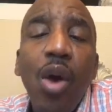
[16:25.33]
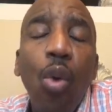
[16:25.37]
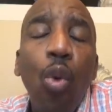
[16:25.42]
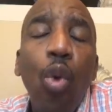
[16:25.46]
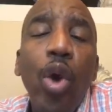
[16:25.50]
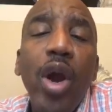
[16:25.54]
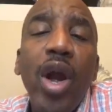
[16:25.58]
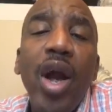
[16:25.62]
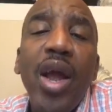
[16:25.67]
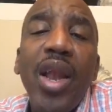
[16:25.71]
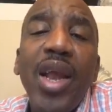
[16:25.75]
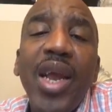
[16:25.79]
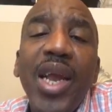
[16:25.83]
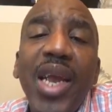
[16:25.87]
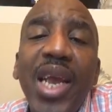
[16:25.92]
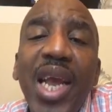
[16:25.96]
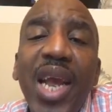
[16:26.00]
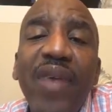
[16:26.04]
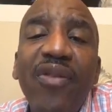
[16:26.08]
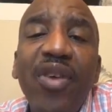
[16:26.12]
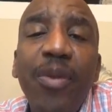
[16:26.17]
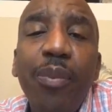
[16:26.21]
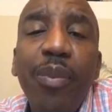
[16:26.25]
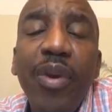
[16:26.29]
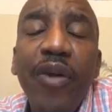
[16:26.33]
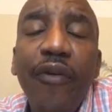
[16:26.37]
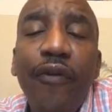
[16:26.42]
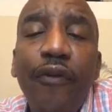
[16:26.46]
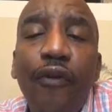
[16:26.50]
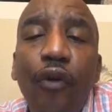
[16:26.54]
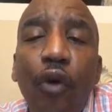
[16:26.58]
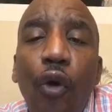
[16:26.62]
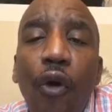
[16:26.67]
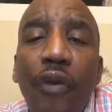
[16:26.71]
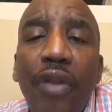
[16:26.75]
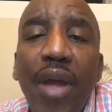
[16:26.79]
we're going to give it
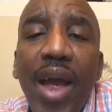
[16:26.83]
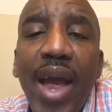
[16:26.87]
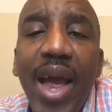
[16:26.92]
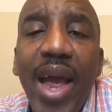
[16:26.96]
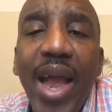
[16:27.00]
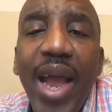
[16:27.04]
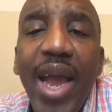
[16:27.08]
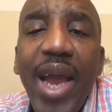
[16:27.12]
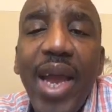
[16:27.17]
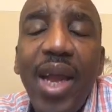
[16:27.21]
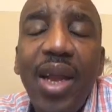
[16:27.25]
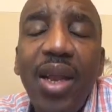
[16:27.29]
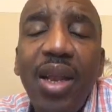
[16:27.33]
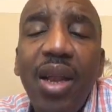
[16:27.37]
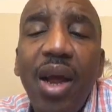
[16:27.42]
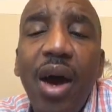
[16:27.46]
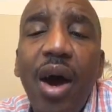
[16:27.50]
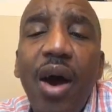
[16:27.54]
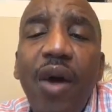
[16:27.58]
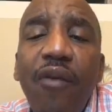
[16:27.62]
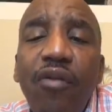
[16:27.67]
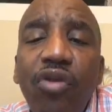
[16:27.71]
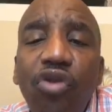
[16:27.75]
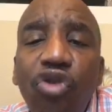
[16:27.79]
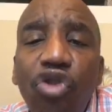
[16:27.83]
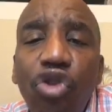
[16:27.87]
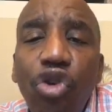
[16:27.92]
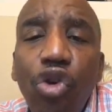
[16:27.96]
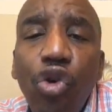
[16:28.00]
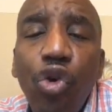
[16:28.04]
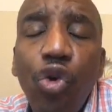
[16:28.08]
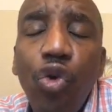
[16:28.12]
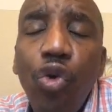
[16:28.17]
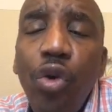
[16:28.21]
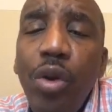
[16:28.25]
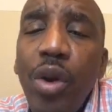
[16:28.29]
before the end of
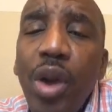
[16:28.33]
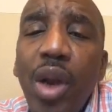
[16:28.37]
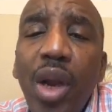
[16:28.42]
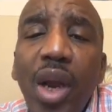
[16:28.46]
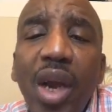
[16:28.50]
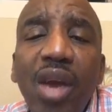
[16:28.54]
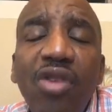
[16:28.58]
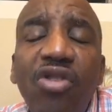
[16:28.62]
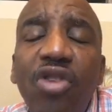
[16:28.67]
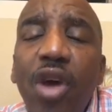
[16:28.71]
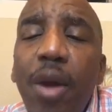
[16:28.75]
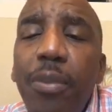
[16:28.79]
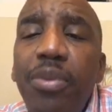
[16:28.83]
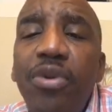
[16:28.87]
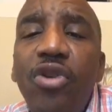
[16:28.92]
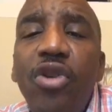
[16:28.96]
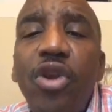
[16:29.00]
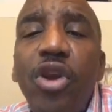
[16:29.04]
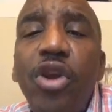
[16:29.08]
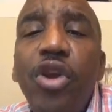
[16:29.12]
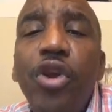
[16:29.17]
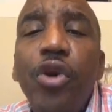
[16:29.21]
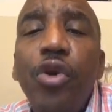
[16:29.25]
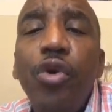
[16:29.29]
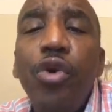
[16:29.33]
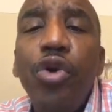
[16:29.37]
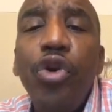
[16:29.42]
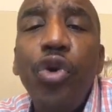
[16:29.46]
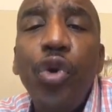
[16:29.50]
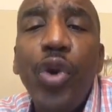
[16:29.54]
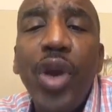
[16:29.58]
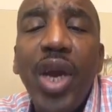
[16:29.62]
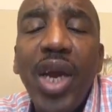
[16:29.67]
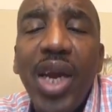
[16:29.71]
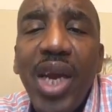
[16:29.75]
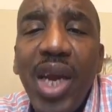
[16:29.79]
June. It's up to you.
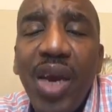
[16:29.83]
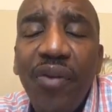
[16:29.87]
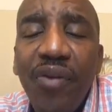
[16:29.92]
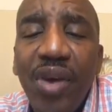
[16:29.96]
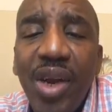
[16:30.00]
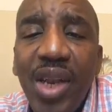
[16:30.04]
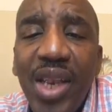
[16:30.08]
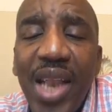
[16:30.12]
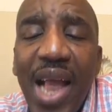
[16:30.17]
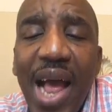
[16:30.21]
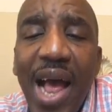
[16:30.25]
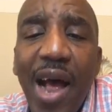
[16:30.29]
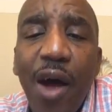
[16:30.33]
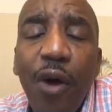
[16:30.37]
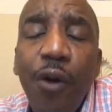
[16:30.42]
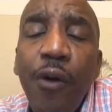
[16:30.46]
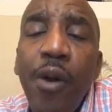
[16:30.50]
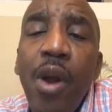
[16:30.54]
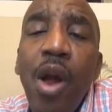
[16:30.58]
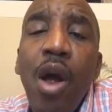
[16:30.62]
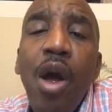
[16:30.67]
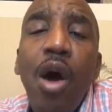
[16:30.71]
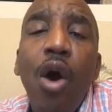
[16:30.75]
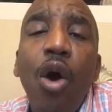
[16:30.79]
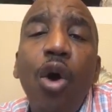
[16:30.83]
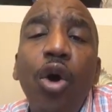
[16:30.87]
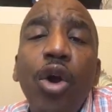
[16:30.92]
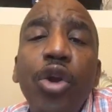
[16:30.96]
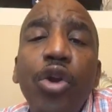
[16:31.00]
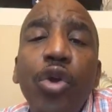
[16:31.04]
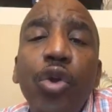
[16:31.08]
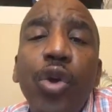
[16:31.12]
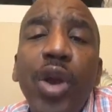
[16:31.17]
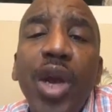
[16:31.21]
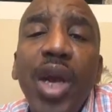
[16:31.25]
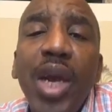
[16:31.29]
You can give it now or
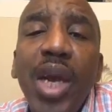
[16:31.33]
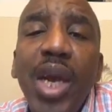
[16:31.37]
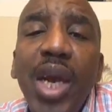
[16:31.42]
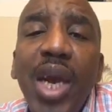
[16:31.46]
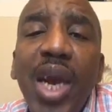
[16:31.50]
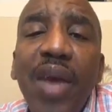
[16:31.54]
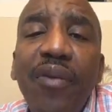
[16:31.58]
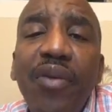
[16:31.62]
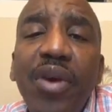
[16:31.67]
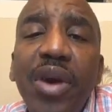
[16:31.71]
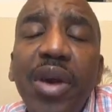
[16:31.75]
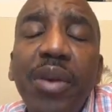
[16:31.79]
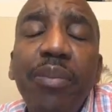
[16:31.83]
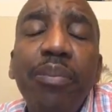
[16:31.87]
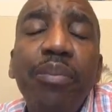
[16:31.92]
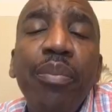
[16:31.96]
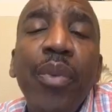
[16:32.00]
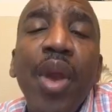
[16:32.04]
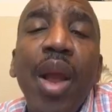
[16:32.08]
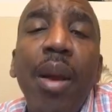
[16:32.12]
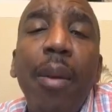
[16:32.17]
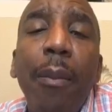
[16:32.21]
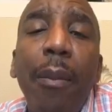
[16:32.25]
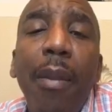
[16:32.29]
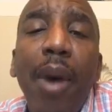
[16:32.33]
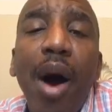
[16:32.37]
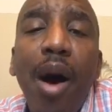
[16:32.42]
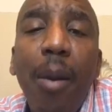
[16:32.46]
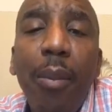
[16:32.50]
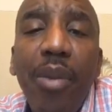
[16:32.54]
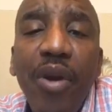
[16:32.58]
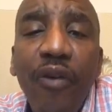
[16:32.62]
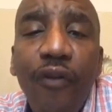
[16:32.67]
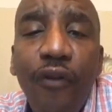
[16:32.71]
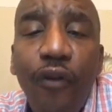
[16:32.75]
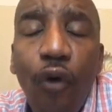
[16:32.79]
you can give it uh,
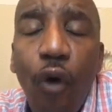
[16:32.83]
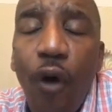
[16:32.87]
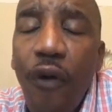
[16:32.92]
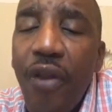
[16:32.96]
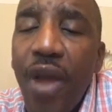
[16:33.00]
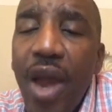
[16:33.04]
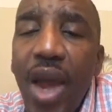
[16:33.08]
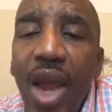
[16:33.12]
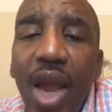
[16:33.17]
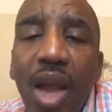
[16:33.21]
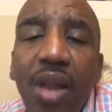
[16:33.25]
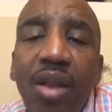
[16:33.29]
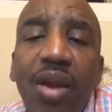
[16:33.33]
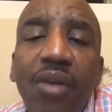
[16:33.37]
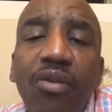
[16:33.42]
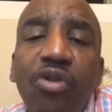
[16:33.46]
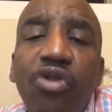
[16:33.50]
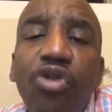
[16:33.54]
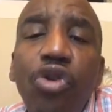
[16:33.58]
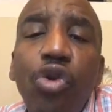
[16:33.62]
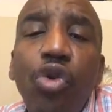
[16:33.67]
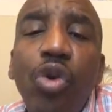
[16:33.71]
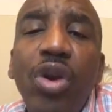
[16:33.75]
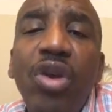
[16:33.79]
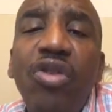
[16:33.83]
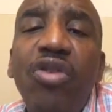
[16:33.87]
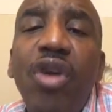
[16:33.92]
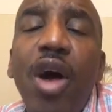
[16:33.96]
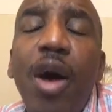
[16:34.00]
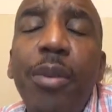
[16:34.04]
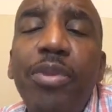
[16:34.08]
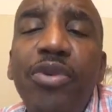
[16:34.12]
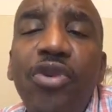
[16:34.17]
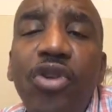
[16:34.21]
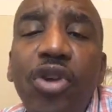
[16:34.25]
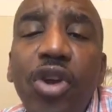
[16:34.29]
before the end of June. It's
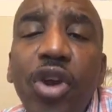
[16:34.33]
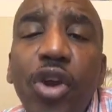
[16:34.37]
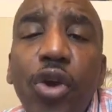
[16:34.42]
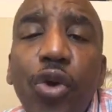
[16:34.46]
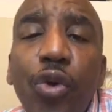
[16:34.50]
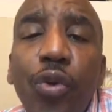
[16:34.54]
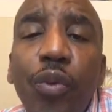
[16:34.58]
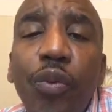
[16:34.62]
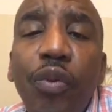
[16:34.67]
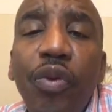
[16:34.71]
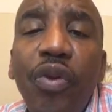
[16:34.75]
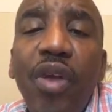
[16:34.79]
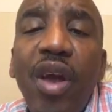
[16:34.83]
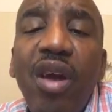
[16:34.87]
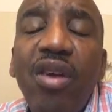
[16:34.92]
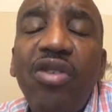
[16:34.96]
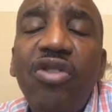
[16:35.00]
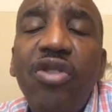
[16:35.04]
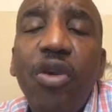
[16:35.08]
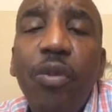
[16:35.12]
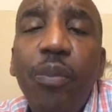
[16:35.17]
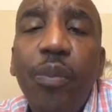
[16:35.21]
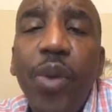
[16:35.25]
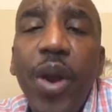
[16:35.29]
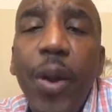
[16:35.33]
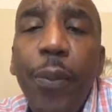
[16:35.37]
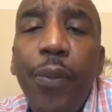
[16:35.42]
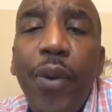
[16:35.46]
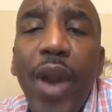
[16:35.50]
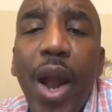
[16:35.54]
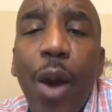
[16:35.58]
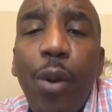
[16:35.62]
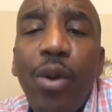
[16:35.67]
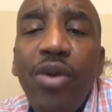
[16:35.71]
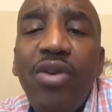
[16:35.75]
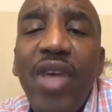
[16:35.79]
up to you. There's some people
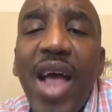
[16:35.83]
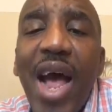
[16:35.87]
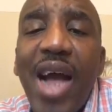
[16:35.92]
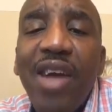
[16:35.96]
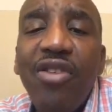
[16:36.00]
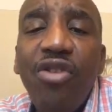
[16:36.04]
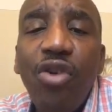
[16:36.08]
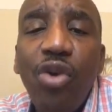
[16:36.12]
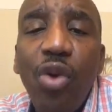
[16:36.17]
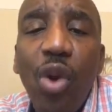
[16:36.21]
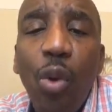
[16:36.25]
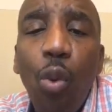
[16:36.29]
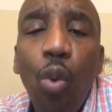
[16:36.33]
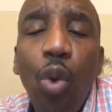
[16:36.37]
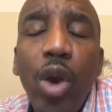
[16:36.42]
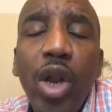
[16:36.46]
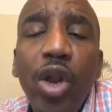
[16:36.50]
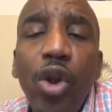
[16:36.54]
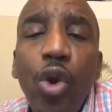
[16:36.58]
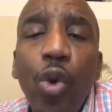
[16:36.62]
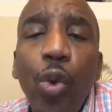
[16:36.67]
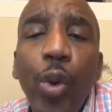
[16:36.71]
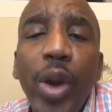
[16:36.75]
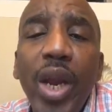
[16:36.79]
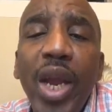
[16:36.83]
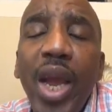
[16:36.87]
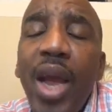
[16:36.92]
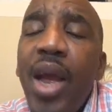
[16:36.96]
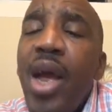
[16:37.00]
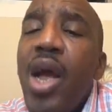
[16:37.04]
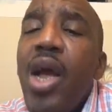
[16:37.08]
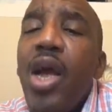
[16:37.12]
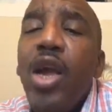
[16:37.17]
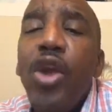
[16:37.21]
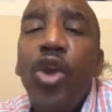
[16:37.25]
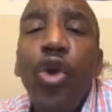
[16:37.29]
that was asking, when do we get?
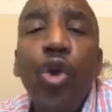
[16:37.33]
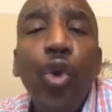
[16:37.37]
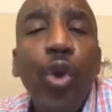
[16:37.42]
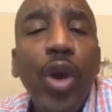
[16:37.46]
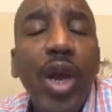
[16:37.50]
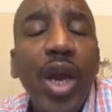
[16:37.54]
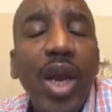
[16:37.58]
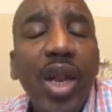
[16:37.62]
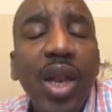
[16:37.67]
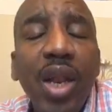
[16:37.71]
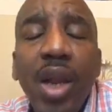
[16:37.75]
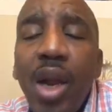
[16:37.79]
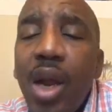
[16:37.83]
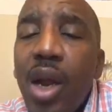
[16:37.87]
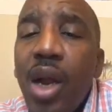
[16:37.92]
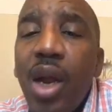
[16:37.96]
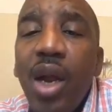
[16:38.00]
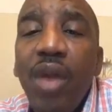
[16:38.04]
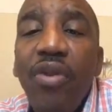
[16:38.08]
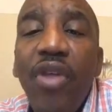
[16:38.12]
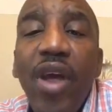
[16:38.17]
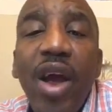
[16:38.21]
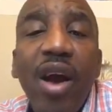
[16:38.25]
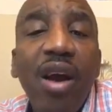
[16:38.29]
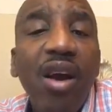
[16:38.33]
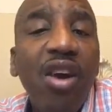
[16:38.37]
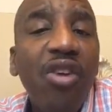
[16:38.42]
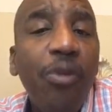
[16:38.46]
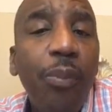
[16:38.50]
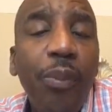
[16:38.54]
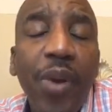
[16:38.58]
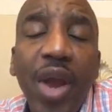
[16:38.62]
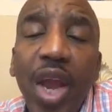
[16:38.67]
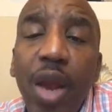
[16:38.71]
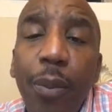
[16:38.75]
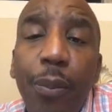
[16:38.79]
You can, there are
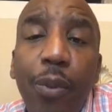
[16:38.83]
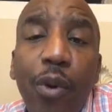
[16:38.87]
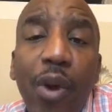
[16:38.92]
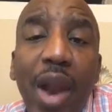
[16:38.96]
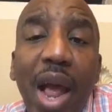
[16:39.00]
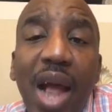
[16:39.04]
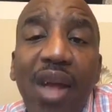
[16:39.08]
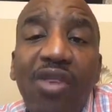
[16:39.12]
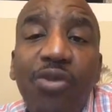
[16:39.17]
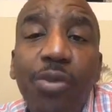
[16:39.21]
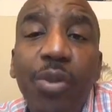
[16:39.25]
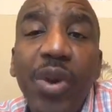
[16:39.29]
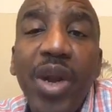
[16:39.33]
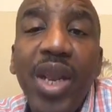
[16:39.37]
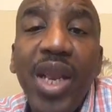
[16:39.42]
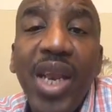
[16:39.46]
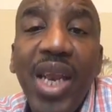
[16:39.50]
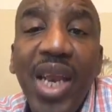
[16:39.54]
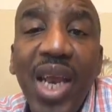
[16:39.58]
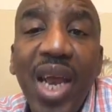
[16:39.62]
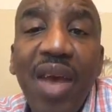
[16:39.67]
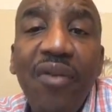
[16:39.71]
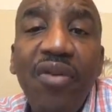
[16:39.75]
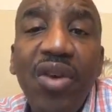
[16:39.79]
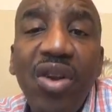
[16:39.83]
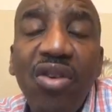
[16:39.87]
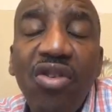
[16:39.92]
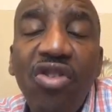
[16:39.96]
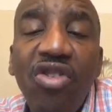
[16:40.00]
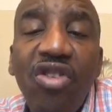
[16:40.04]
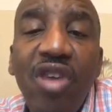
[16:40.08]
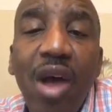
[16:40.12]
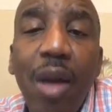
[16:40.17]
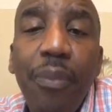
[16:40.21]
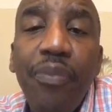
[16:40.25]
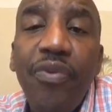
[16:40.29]
people that's been given
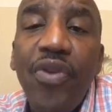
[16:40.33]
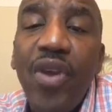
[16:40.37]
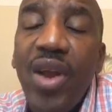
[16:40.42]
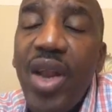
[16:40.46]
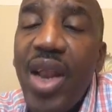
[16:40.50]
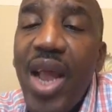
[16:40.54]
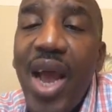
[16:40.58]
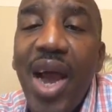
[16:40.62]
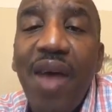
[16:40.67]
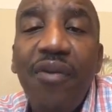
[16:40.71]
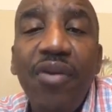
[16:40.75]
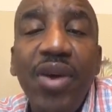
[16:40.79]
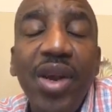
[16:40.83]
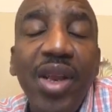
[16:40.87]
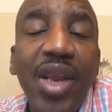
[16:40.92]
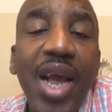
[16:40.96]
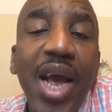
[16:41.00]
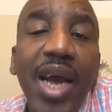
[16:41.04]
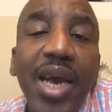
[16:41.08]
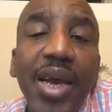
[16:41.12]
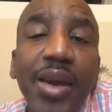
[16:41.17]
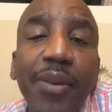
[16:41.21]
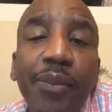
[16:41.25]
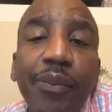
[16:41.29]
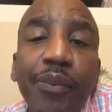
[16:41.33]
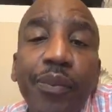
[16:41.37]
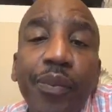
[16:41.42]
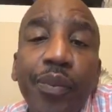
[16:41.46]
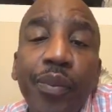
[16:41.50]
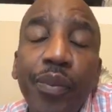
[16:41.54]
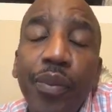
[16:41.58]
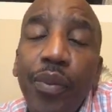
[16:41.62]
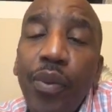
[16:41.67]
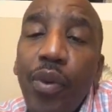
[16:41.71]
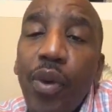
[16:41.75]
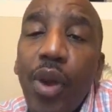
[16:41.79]
something every day.
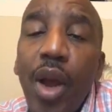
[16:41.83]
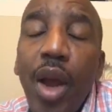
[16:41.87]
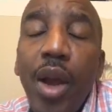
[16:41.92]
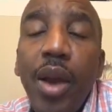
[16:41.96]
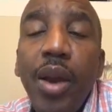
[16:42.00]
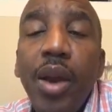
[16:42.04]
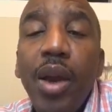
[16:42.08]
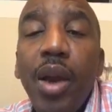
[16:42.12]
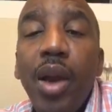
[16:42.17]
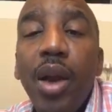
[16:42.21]
Okay.